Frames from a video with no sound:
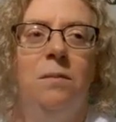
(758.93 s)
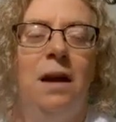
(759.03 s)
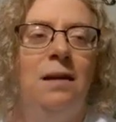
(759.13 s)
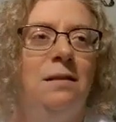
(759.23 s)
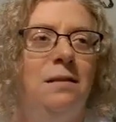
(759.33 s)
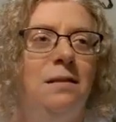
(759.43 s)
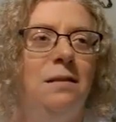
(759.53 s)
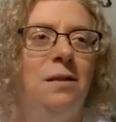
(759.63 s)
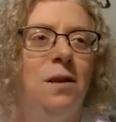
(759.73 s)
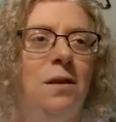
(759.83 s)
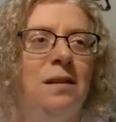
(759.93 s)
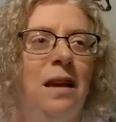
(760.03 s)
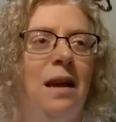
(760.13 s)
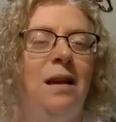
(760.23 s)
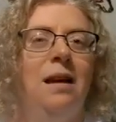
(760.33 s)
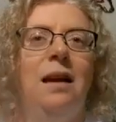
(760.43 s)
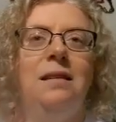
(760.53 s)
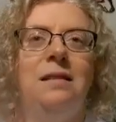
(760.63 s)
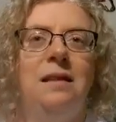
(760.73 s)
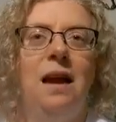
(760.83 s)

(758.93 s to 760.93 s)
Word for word: And so it's like, it's,